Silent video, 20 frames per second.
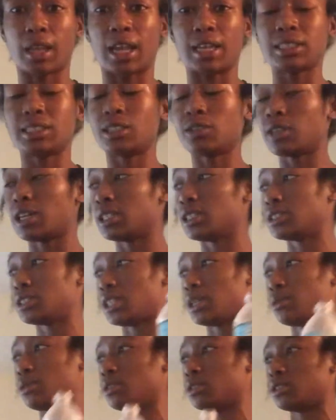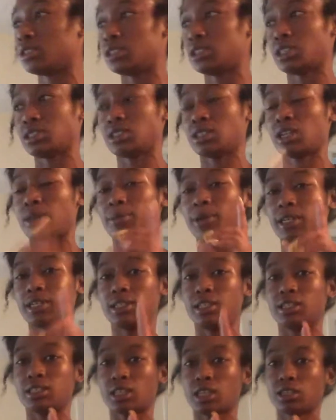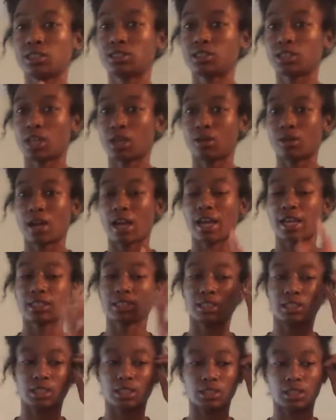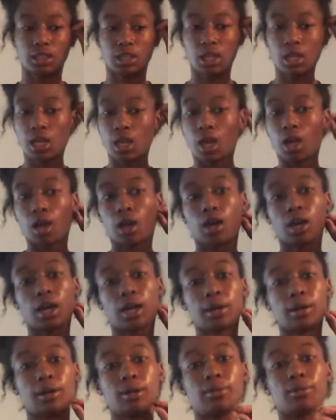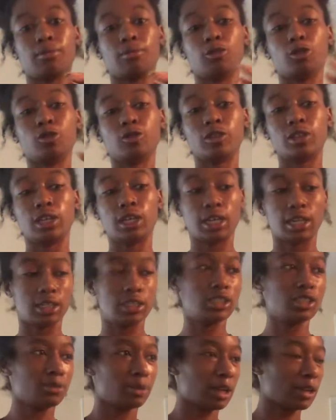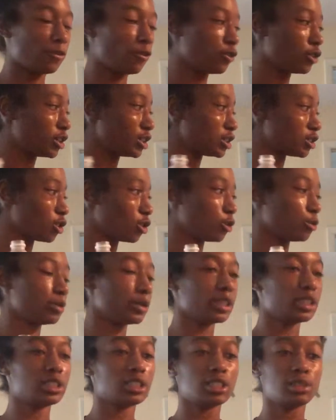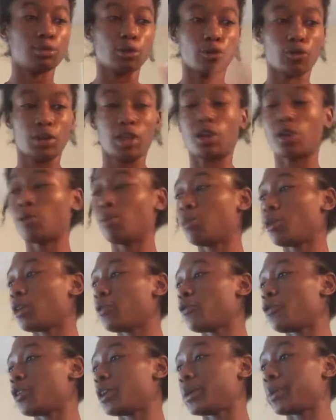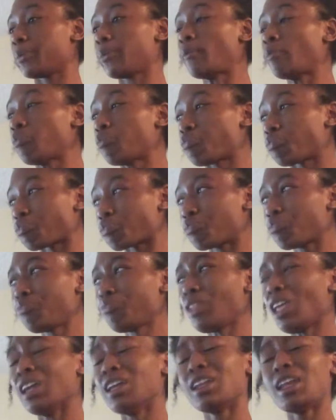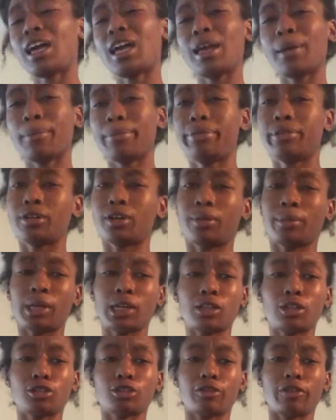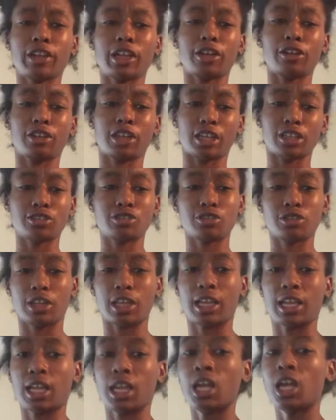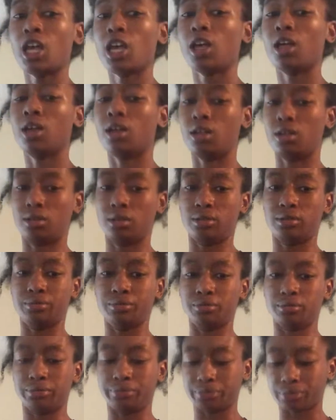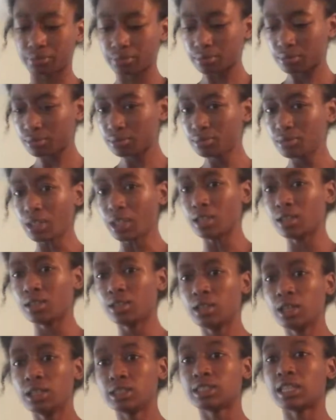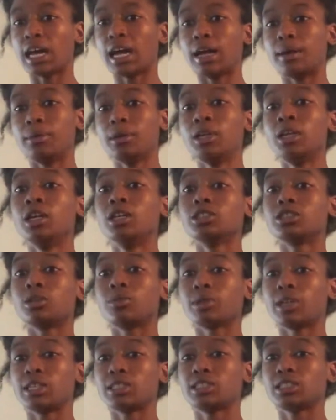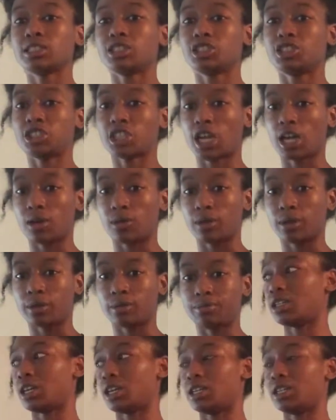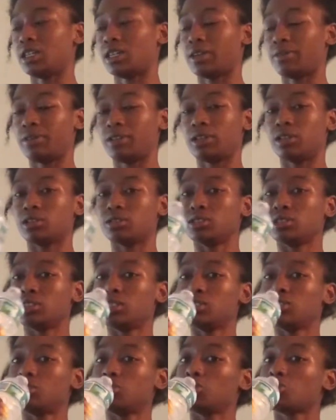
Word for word: I still got the same clothes as yesterday, but I did take a shower. I accidentally moving into my friend's old place. She's moving in her boyfriend. And I put all my clothes over here yesterday. Yeah, I read. Stop. So when I took a shower, I didn't have any clothes changed.